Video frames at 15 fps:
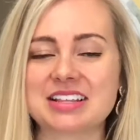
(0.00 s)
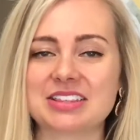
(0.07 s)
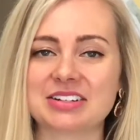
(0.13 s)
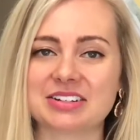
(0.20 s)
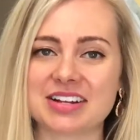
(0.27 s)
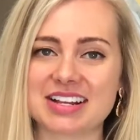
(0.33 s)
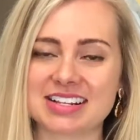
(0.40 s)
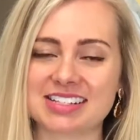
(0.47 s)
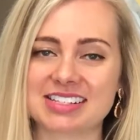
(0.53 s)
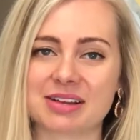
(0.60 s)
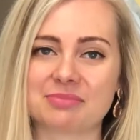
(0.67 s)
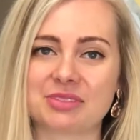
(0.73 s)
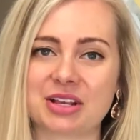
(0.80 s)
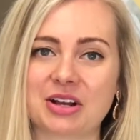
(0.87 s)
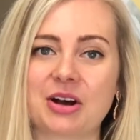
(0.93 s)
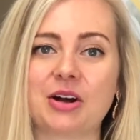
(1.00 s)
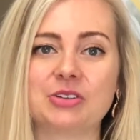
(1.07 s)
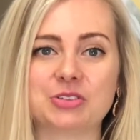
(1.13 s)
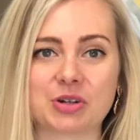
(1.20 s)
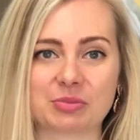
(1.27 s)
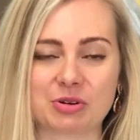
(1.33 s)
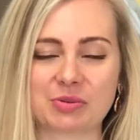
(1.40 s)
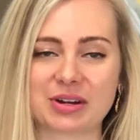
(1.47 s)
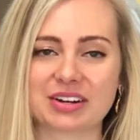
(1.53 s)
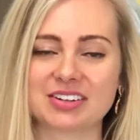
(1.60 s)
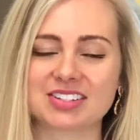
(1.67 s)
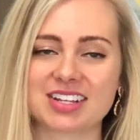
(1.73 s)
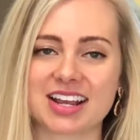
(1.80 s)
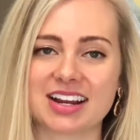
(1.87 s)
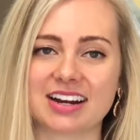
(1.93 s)
There is something called normal wear
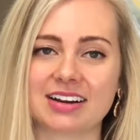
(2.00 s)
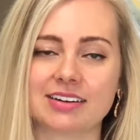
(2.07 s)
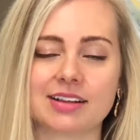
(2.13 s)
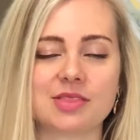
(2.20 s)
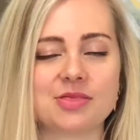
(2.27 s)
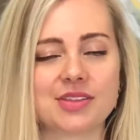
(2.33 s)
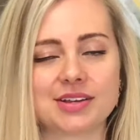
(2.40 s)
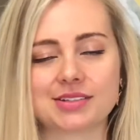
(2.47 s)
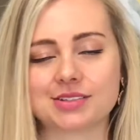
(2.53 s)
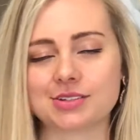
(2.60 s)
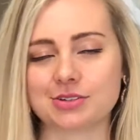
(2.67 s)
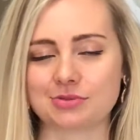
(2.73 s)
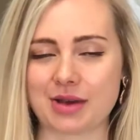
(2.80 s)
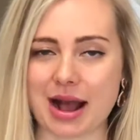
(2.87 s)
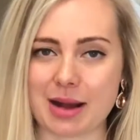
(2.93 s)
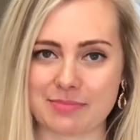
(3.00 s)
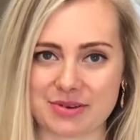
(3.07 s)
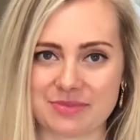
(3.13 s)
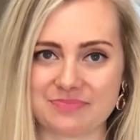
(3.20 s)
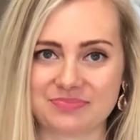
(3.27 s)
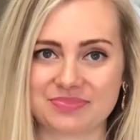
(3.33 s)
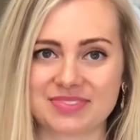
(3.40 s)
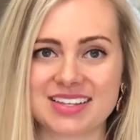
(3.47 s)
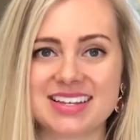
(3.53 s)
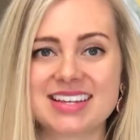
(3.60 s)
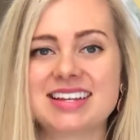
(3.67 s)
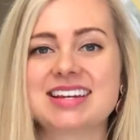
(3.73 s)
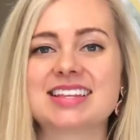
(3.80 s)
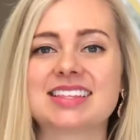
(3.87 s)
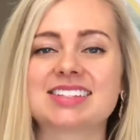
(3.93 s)
and tear, and things do happen.
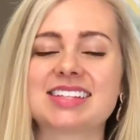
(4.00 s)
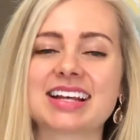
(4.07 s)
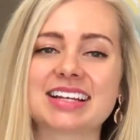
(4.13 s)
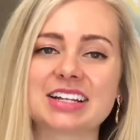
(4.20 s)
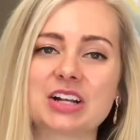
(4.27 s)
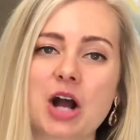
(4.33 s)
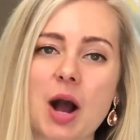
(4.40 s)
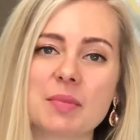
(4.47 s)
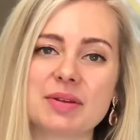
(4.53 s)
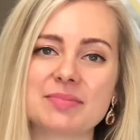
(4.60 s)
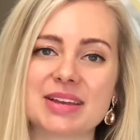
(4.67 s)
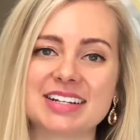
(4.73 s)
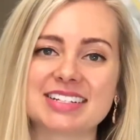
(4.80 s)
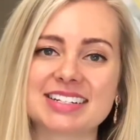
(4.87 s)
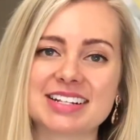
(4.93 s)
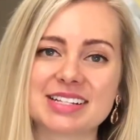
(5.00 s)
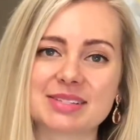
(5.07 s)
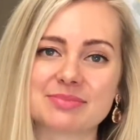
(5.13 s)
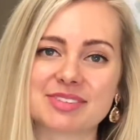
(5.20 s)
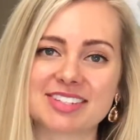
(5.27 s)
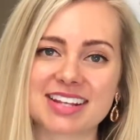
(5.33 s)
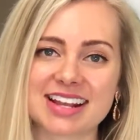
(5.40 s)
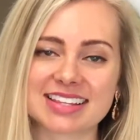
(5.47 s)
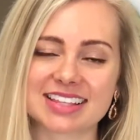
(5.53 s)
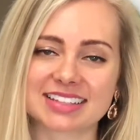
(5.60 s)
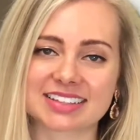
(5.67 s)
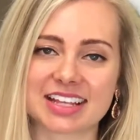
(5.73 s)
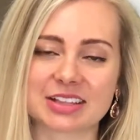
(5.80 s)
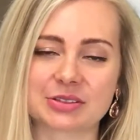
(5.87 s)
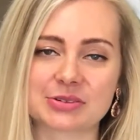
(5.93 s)
The second common maintenance mistake
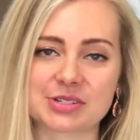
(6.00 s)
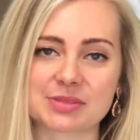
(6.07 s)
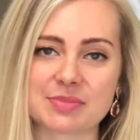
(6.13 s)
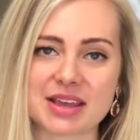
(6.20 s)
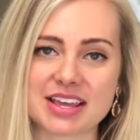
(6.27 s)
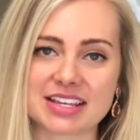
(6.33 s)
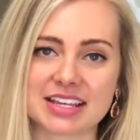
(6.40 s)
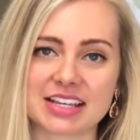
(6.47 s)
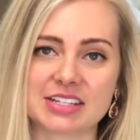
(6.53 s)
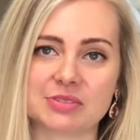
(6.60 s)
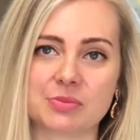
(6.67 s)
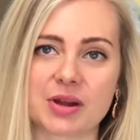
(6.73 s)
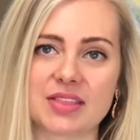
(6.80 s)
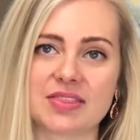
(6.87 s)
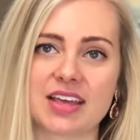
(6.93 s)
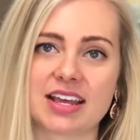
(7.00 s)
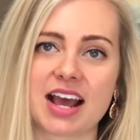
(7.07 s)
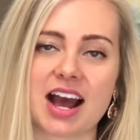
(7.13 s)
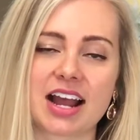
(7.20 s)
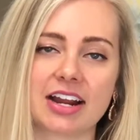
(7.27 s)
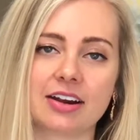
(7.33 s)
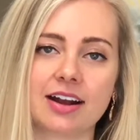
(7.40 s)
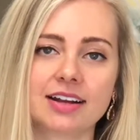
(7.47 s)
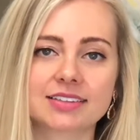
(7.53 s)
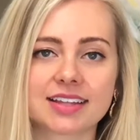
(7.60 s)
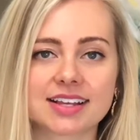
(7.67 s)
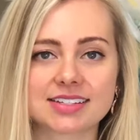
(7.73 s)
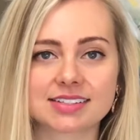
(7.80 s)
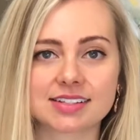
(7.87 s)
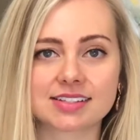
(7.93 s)
that landlords make is when they hire
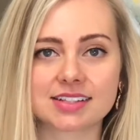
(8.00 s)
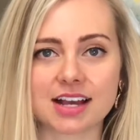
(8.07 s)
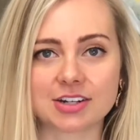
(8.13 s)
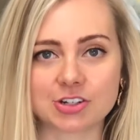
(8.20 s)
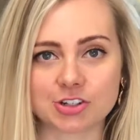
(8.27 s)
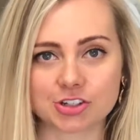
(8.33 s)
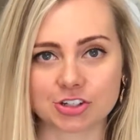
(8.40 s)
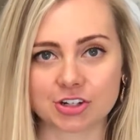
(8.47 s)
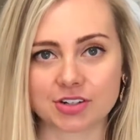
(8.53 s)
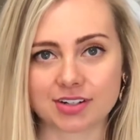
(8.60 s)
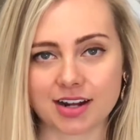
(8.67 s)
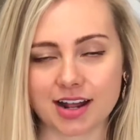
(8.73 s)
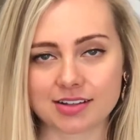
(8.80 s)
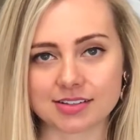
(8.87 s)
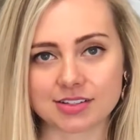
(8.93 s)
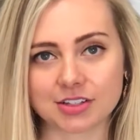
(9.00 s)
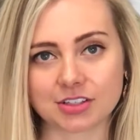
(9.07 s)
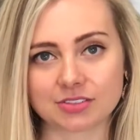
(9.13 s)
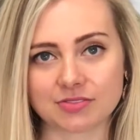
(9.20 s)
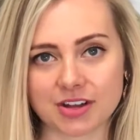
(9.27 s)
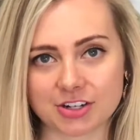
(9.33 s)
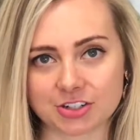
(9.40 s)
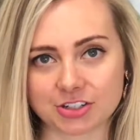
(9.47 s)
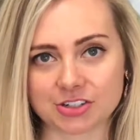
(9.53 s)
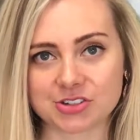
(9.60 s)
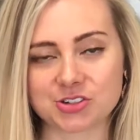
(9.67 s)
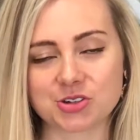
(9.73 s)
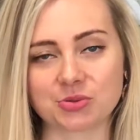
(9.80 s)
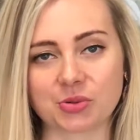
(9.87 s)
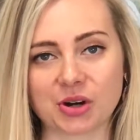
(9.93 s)
unlicensed, uninsured, and unskilled
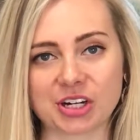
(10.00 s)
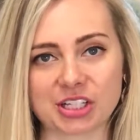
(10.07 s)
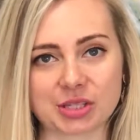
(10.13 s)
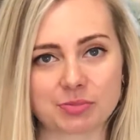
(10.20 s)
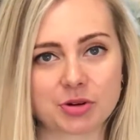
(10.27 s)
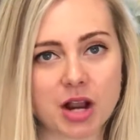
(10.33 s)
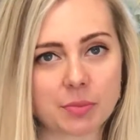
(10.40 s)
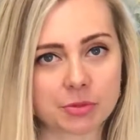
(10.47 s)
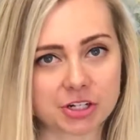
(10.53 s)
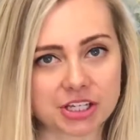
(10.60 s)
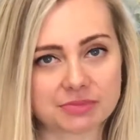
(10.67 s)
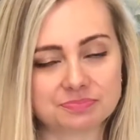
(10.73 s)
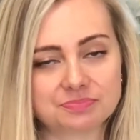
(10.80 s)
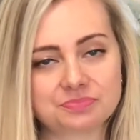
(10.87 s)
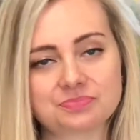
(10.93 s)
vendors to work at the property.